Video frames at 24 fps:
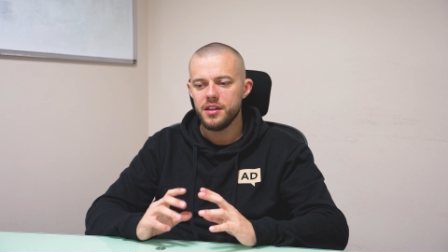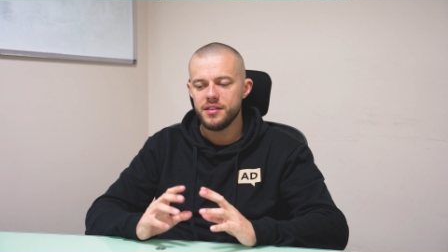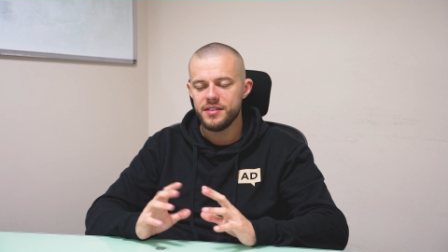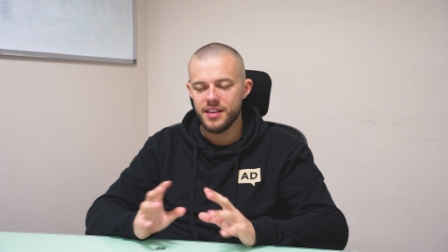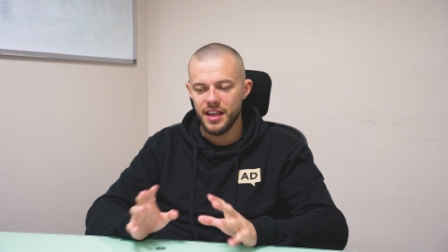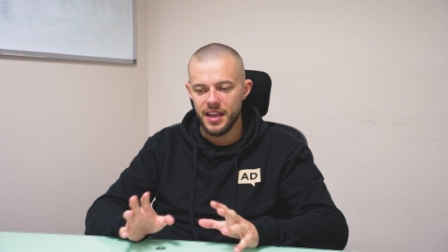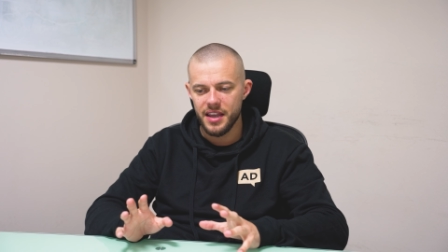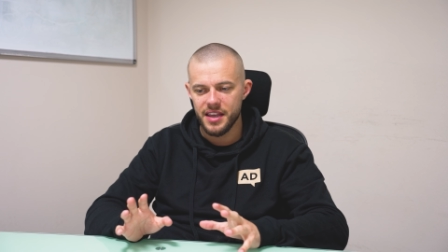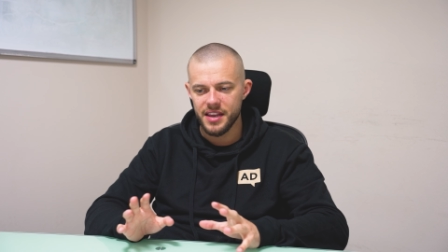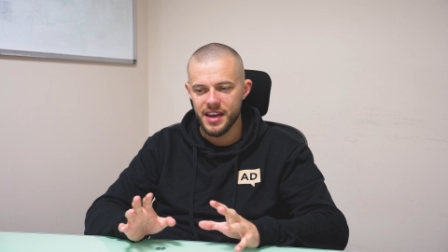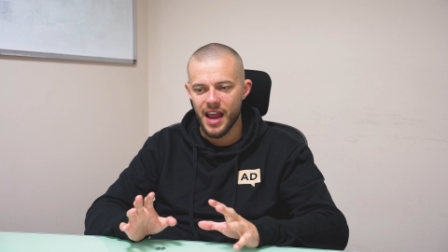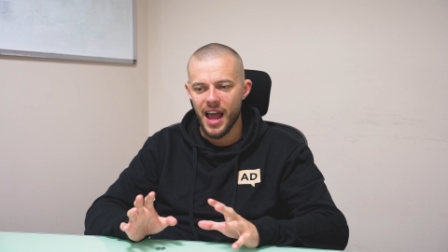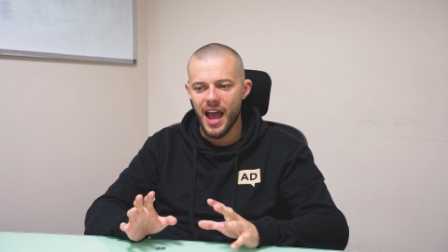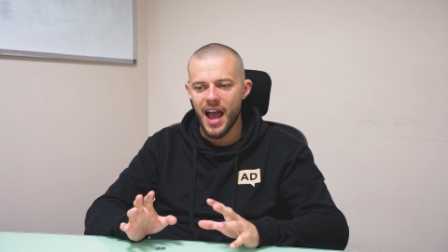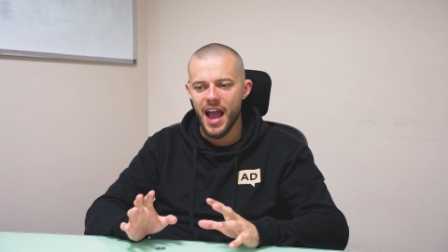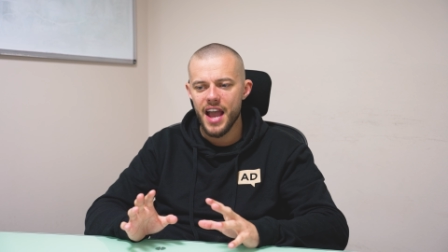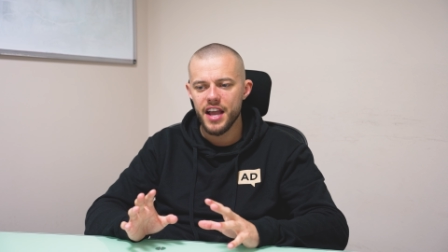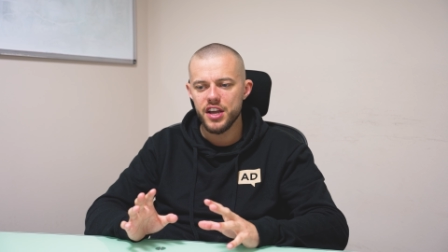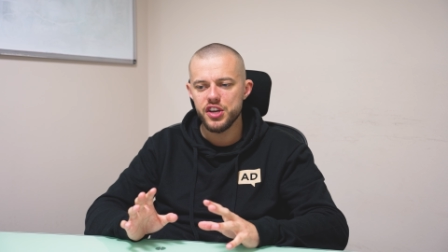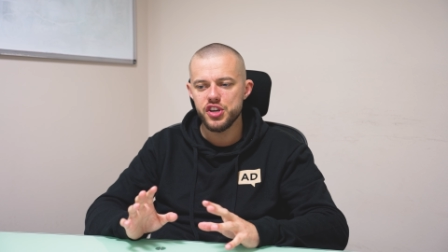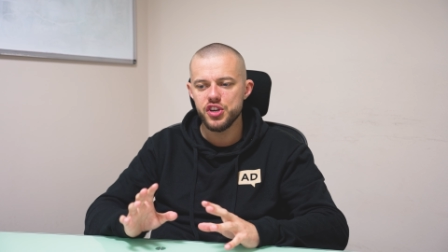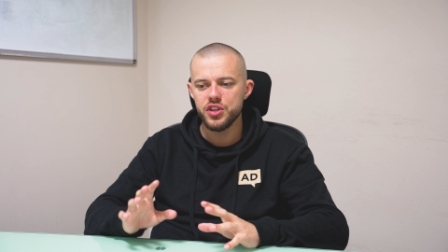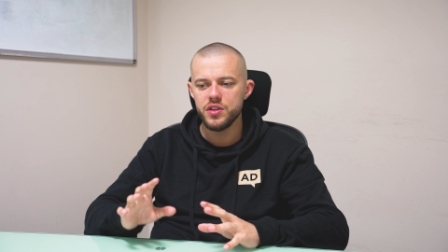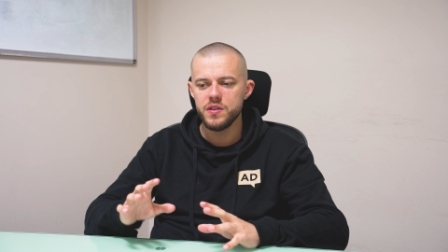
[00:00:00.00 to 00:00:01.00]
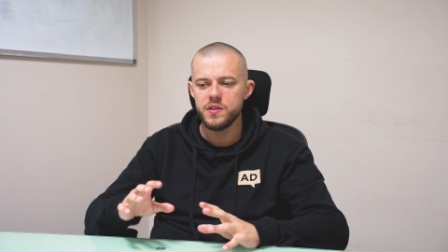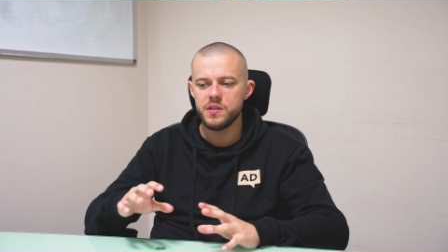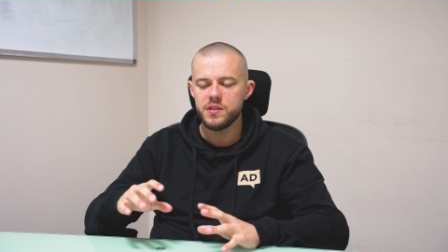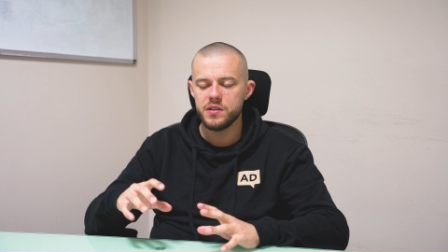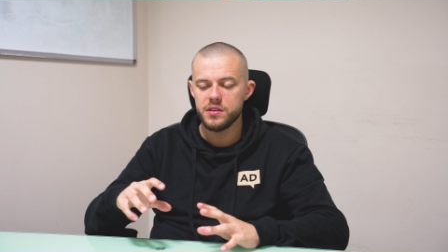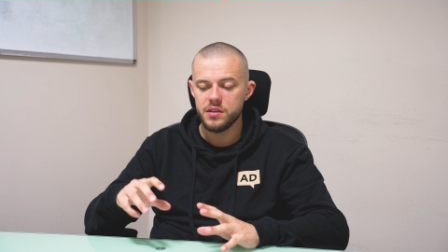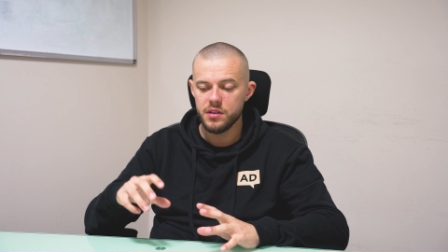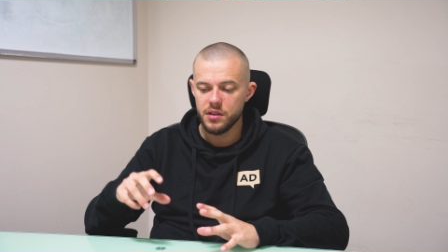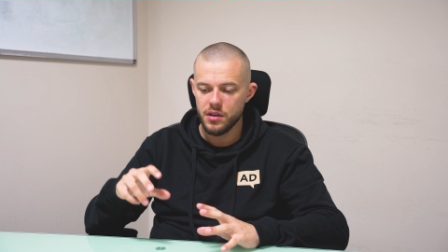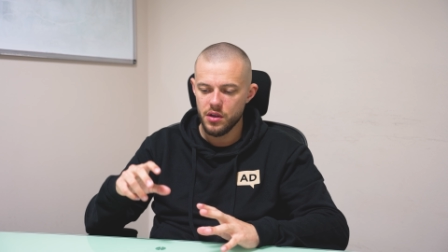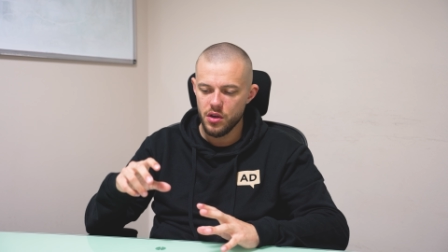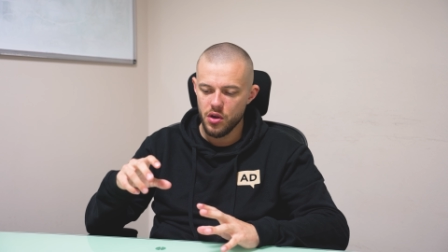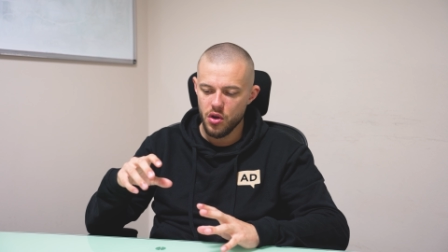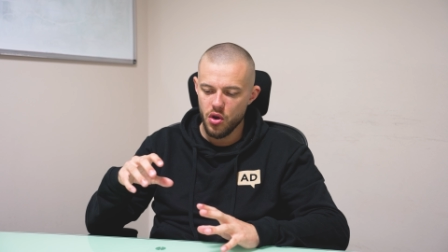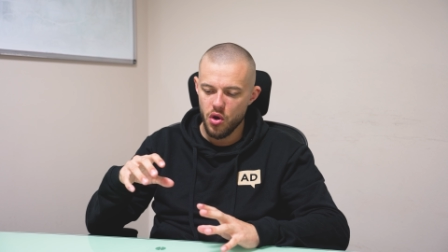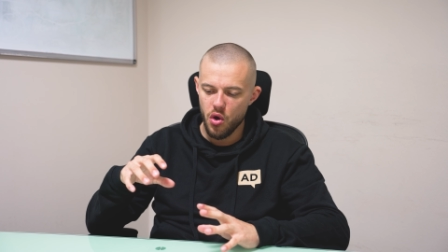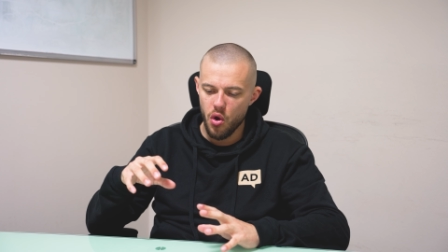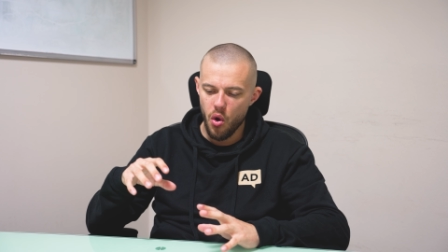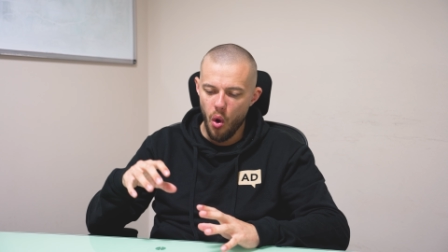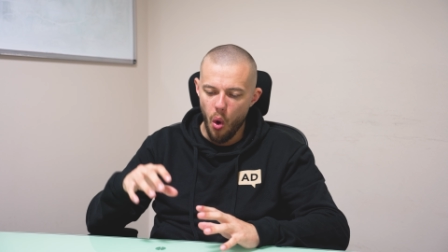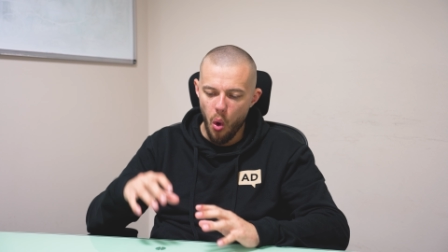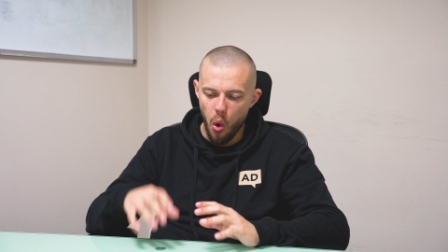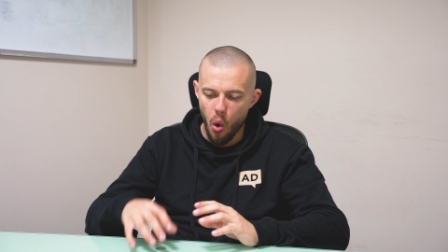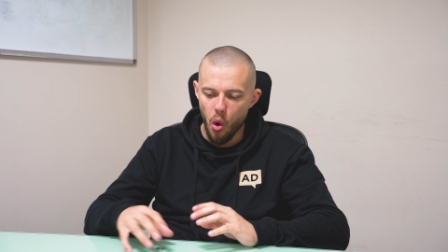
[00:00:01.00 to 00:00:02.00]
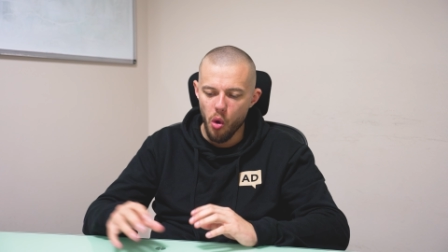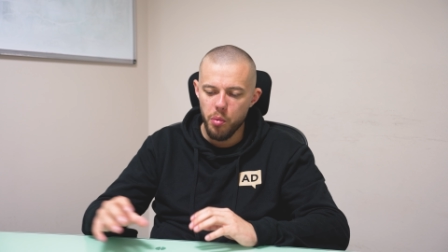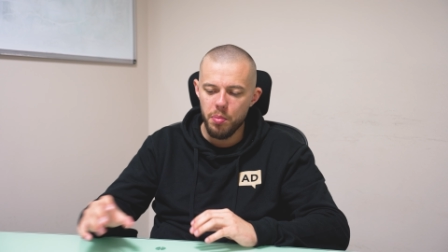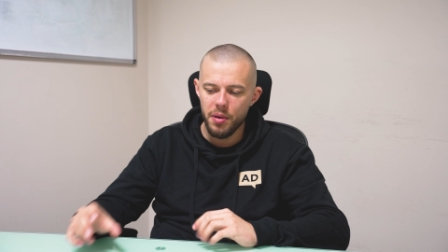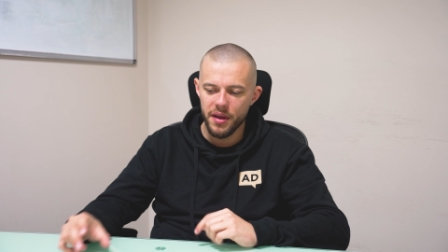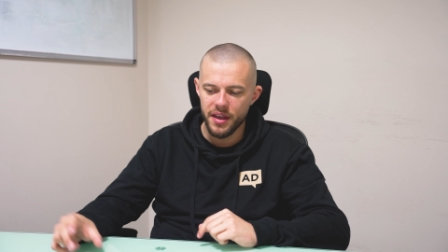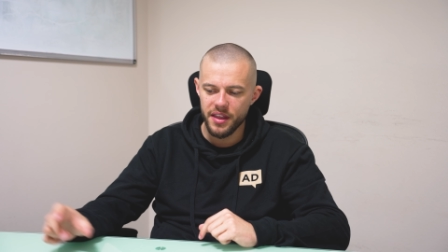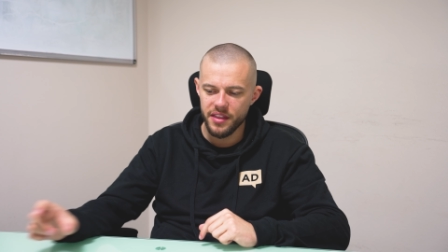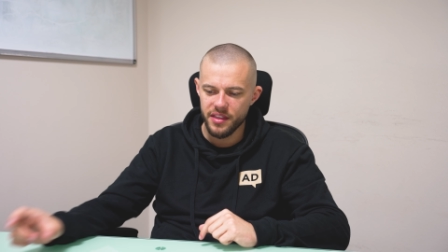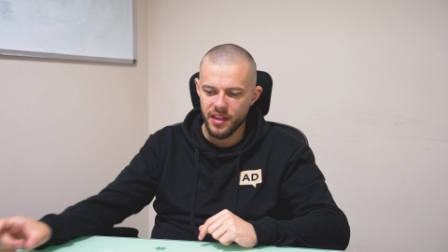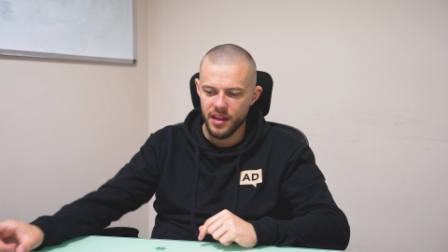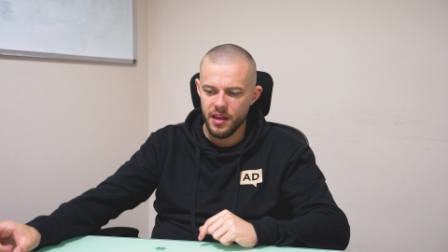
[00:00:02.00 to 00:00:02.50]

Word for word: taking actions hoping